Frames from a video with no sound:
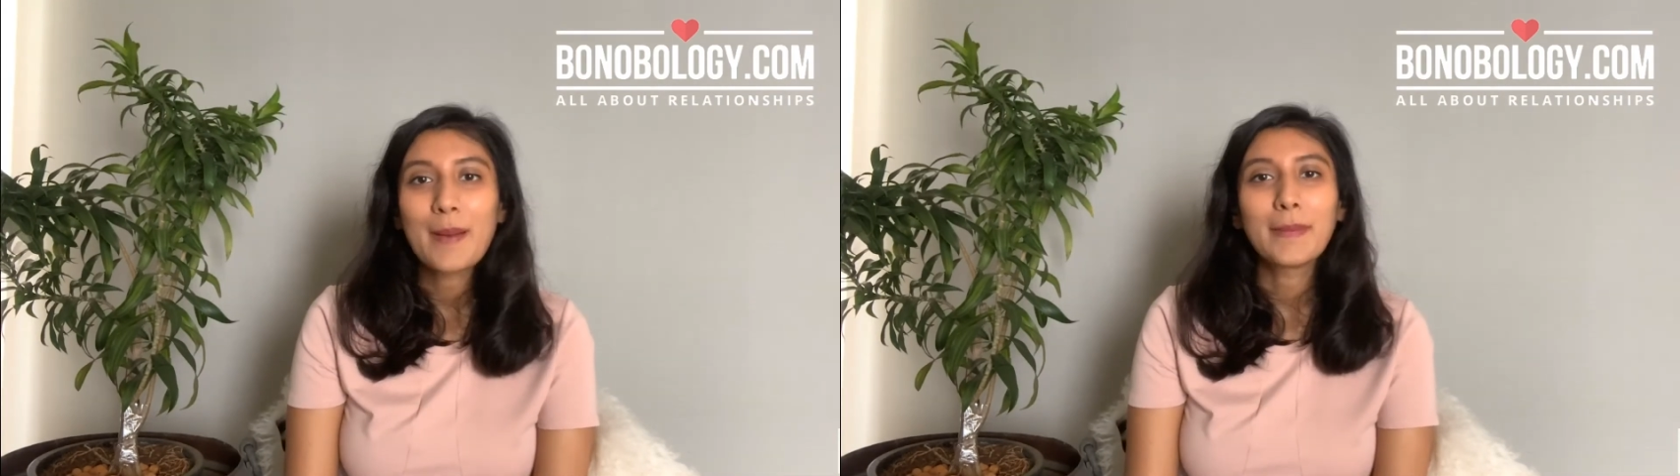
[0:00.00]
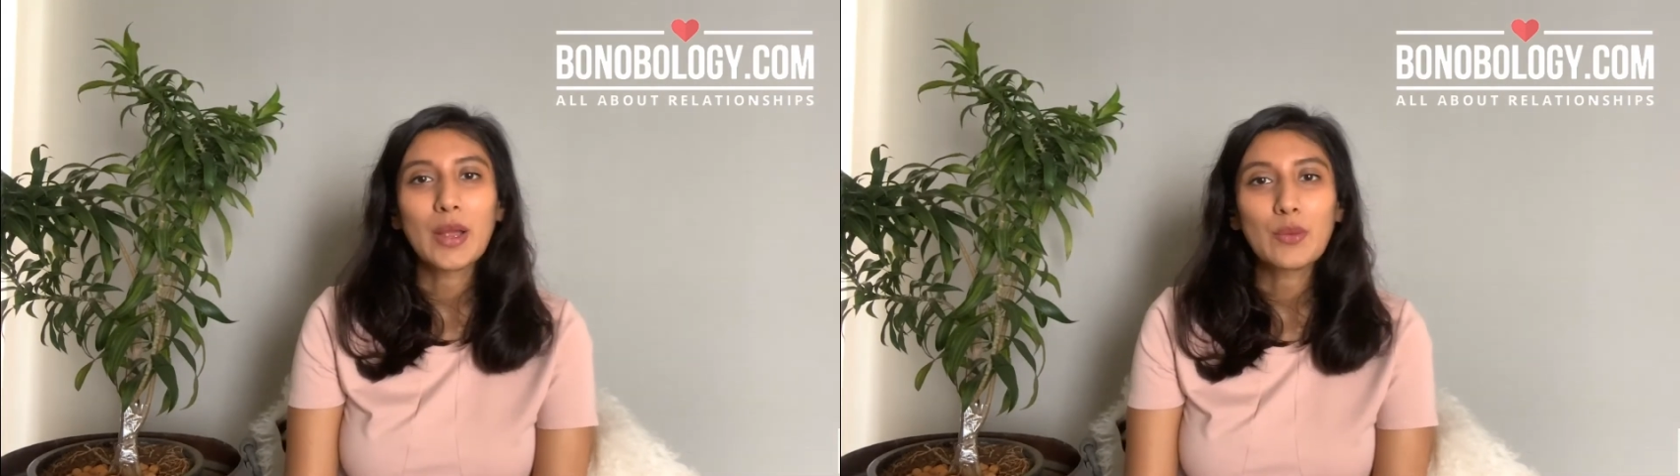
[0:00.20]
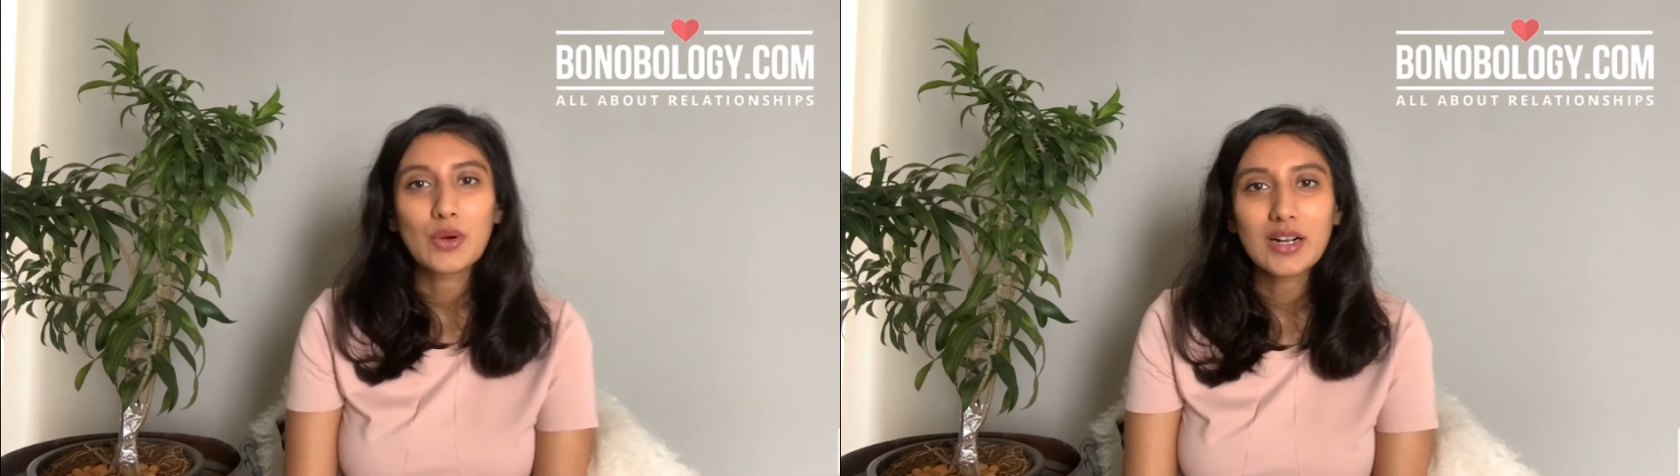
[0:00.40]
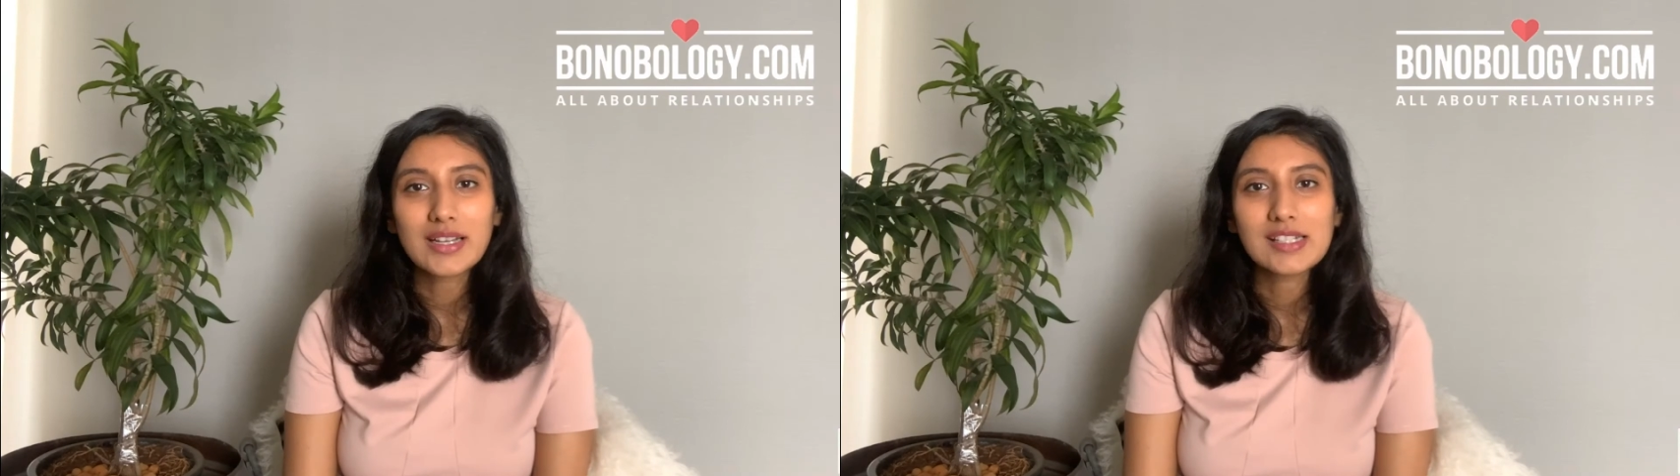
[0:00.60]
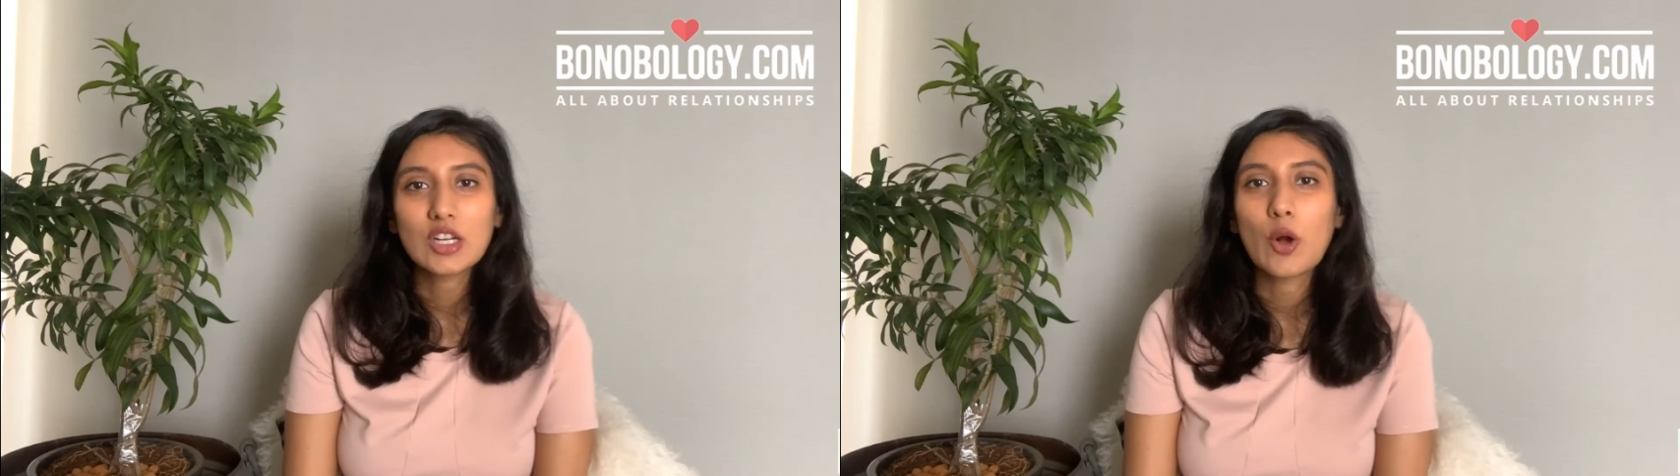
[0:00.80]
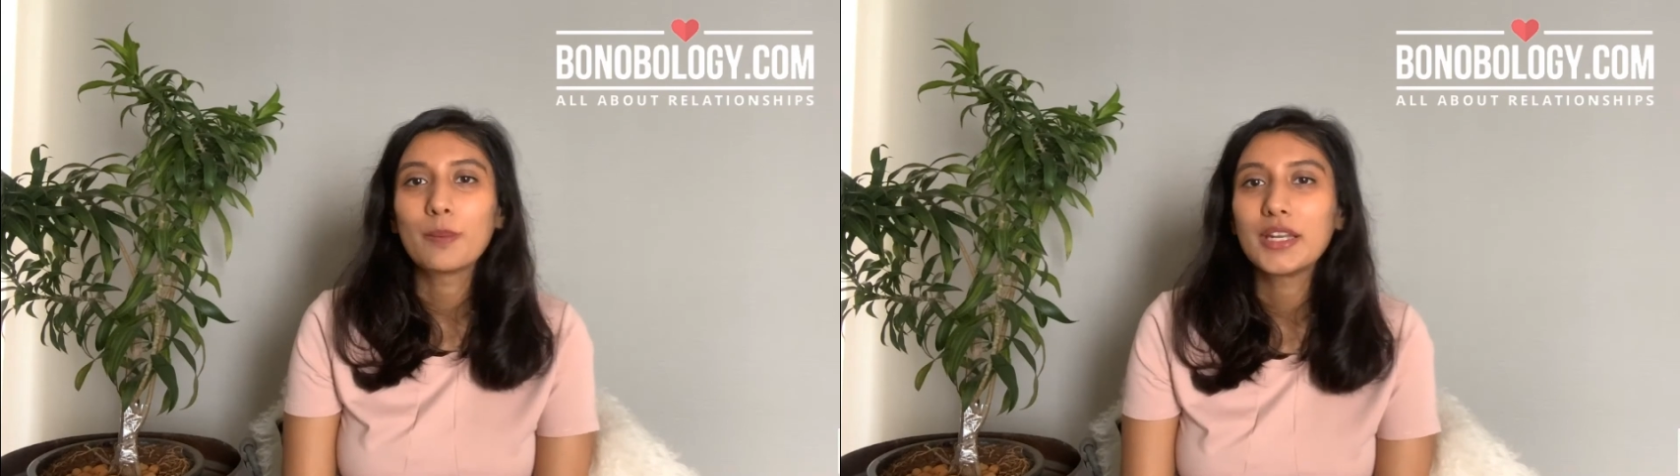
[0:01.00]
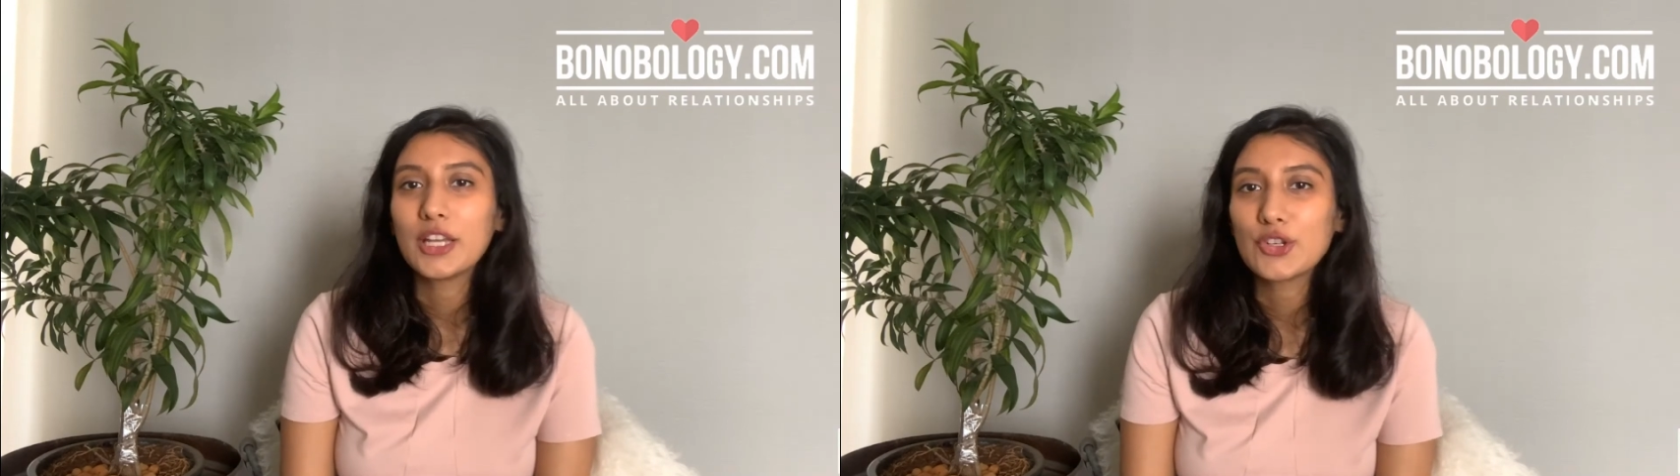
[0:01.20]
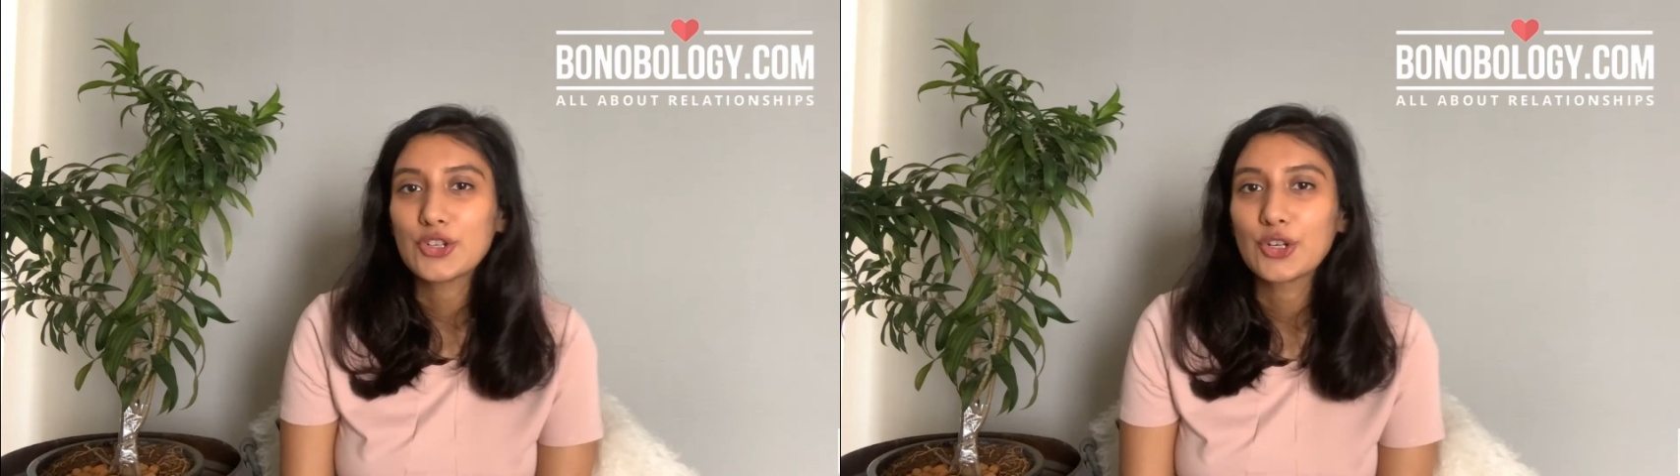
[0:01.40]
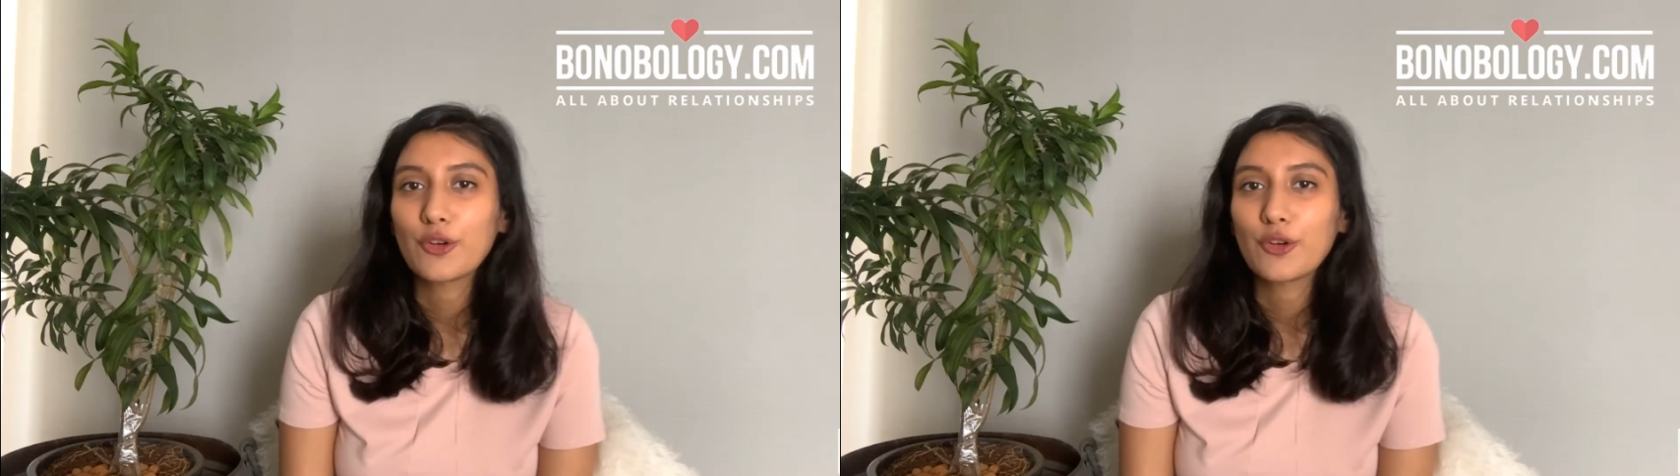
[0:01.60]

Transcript: My work is a combination